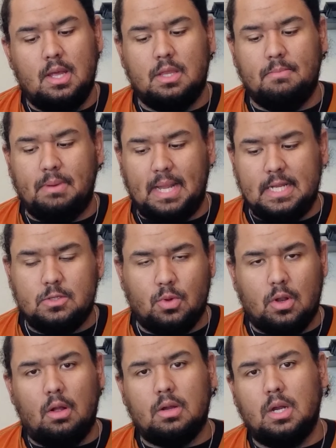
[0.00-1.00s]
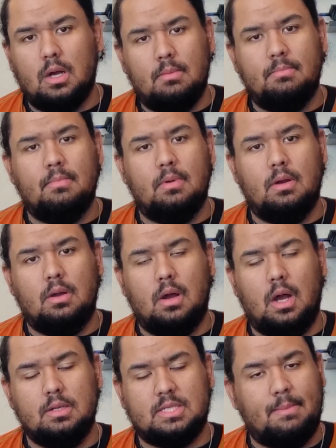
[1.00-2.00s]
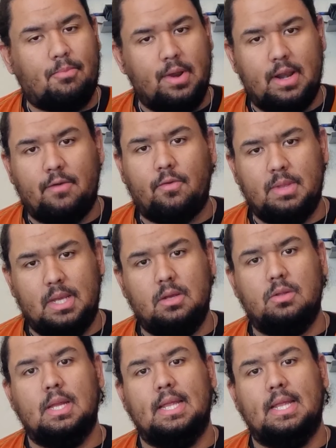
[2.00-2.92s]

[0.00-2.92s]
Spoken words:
The blades would all come separated from the hilt,